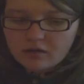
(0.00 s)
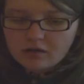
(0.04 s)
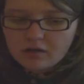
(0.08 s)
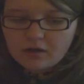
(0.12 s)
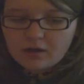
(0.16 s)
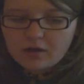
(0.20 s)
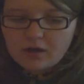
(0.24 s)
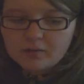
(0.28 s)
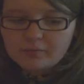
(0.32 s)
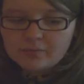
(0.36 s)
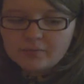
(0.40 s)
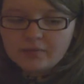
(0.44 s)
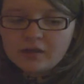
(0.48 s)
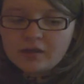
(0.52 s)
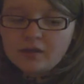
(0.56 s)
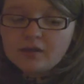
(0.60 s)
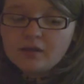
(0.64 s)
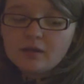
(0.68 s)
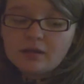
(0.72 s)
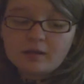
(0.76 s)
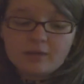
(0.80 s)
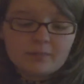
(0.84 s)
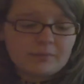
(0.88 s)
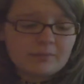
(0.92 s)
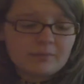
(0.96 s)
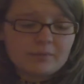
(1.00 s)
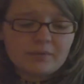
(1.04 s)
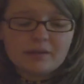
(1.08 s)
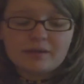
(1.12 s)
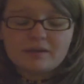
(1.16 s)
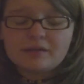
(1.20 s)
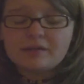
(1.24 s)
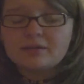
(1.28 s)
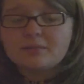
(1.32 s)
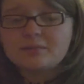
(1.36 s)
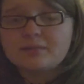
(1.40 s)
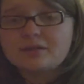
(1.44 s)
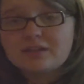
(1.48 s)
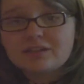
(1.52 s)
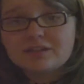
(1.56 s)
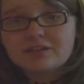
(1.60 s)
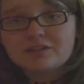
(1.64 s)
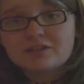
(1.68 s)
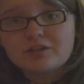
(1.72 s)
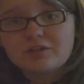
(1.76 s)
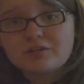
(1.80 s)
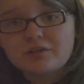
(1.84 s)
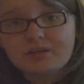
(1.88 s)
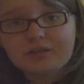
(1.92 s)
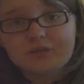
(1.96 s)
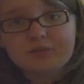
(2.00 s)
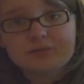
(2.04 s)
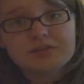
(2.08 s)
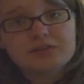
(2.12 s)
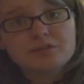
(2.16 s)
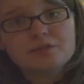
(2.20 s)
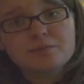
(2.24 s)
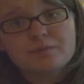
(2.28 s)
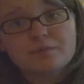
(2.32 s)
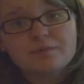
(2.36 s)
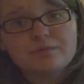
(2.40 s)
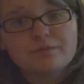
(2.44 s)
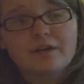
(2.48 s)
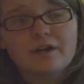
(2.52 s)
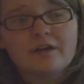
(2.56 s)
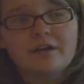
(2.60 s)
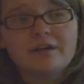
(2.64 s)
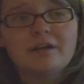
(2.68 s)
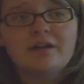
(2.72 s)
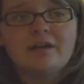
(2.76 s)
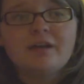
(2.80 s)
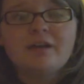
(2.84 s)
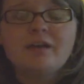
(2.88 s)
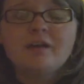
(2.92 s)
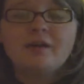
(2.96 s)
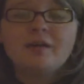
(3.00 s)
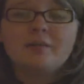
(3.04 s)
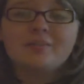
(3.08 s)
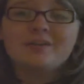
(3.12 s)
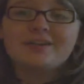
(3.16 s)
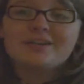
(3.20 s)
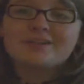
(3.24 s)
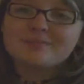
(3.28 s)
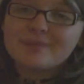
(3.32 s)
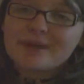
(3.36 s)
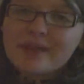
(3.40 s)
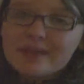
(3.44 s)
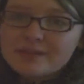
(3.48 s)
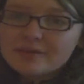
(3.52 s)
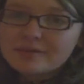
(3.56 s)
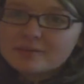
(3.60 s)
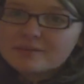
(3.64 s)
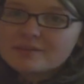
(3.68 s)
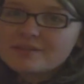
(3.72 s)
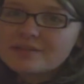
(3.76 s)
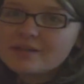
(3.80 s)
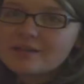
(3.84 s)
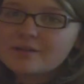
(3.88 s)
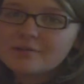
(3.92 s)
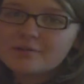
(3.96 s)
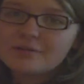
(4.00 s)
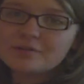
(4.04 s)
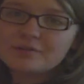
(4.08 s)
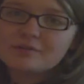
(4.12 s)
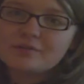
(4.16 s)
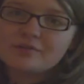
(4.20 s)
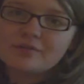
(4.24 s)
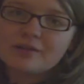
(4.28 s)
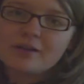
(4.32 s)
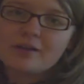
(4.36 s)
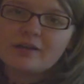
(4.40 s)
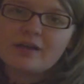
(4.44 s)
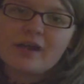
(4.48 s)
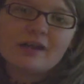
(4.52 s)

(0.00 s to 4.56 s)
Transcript: Um, but the midnight showing was super fun because Michael was there, which was fun.